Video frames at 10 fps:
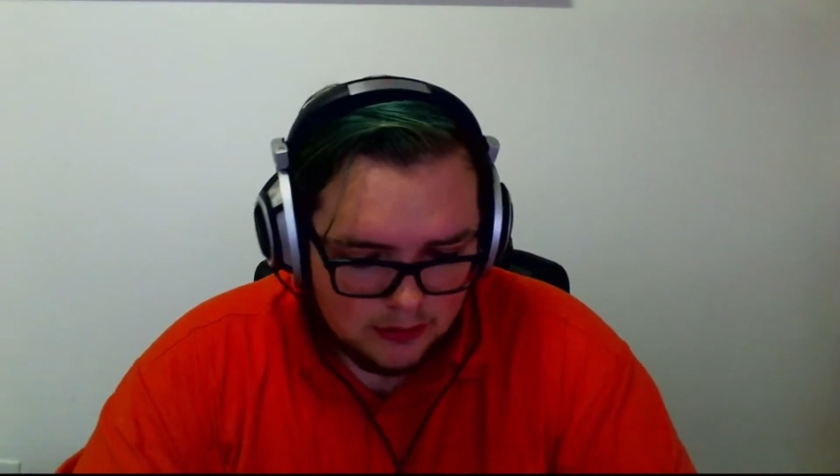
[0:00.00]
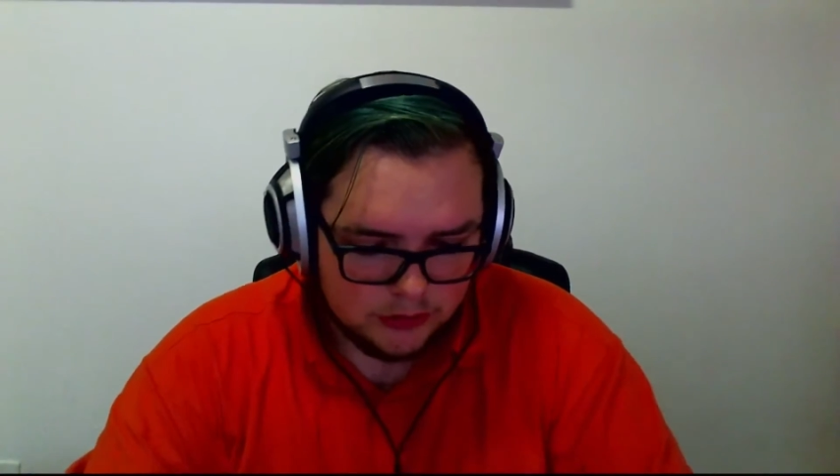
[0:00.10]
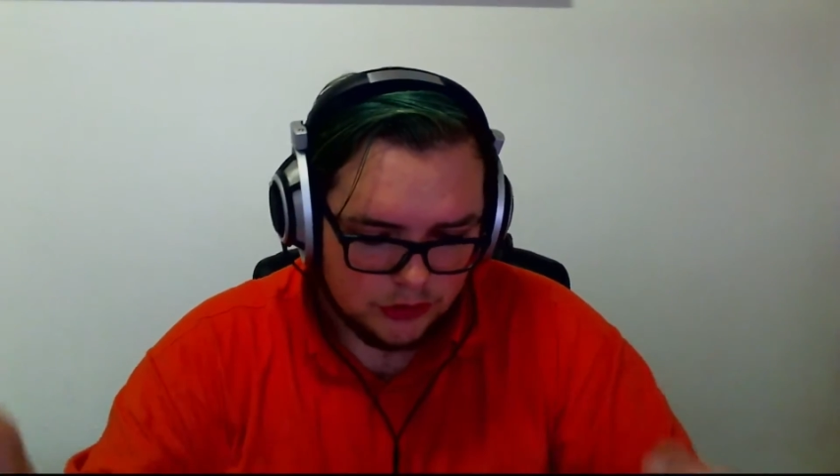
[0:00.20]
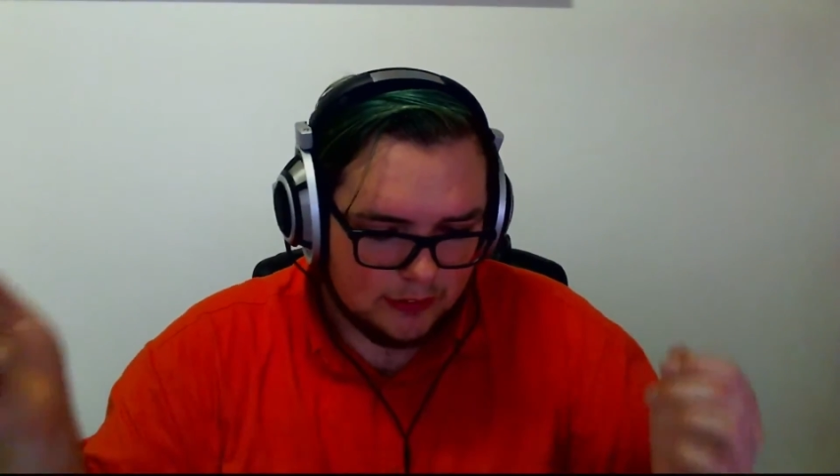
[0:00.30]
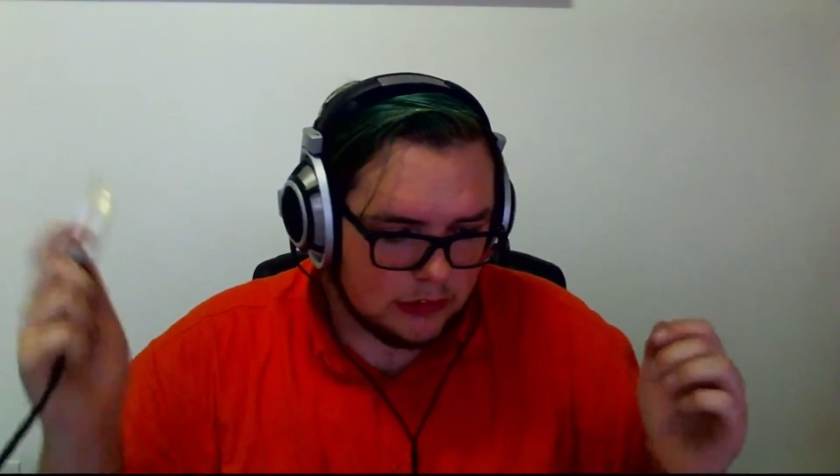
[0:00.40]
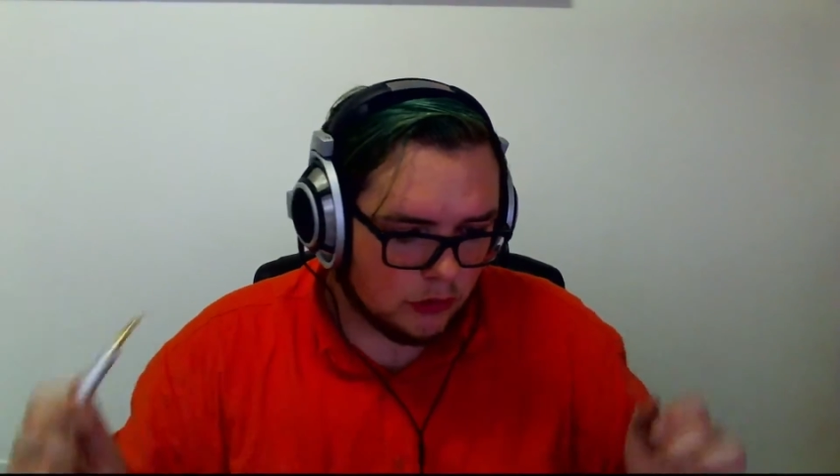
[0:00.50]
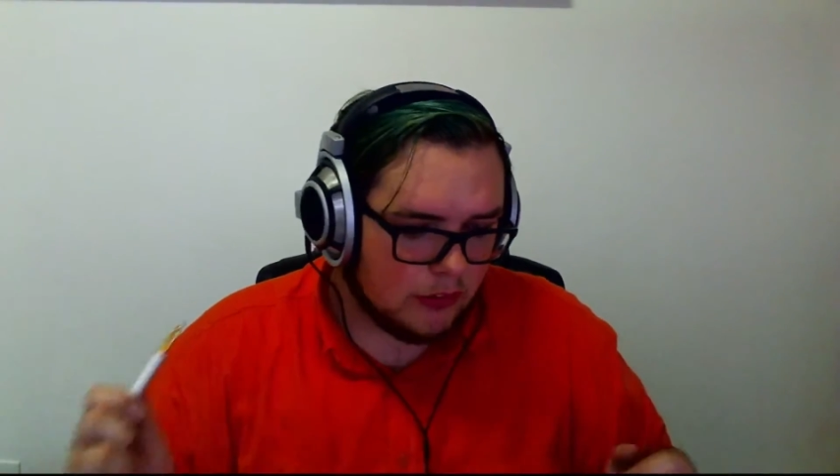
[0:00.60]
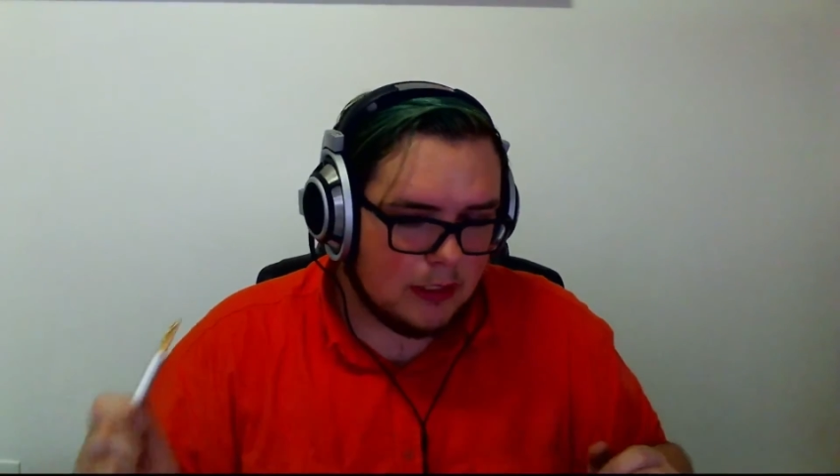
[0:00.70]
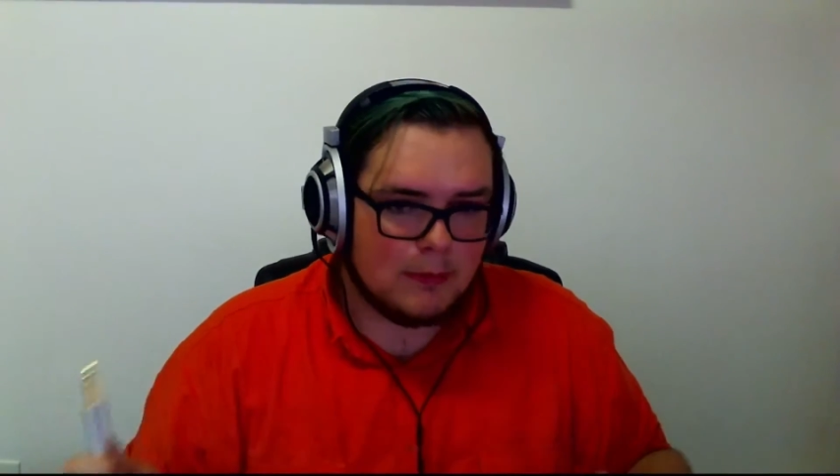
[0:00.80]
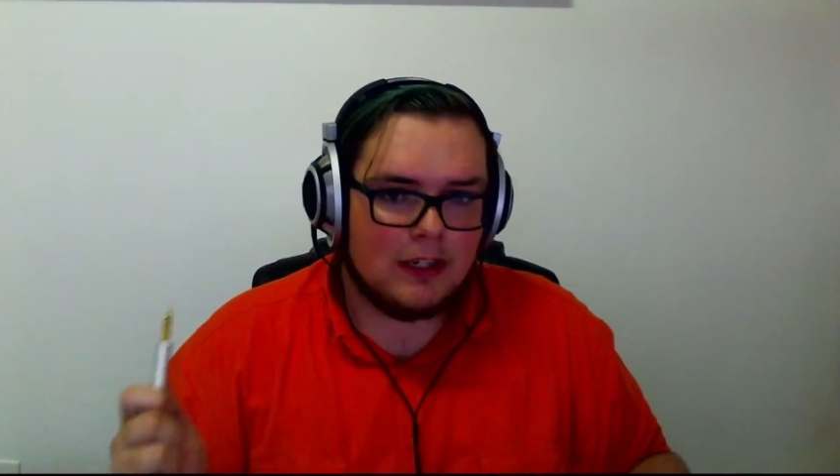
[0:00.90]
So these are
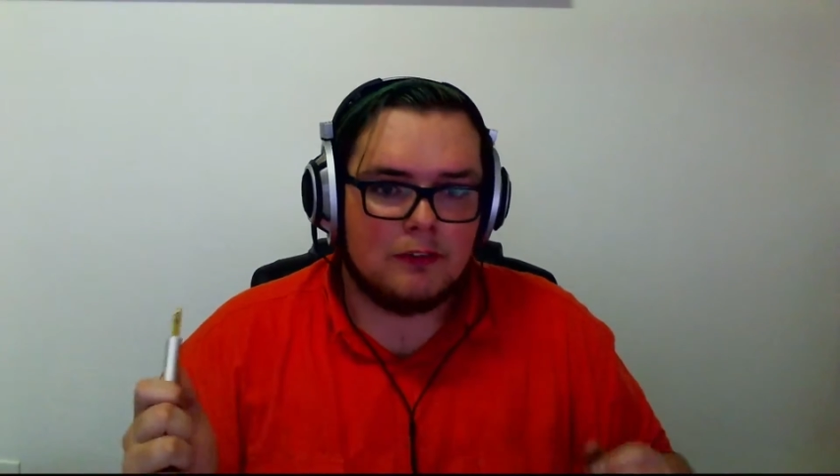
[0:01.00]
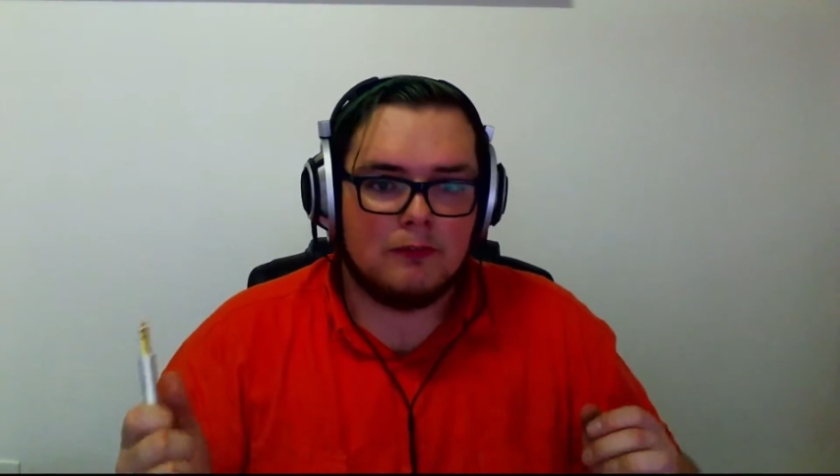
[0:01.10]
really meant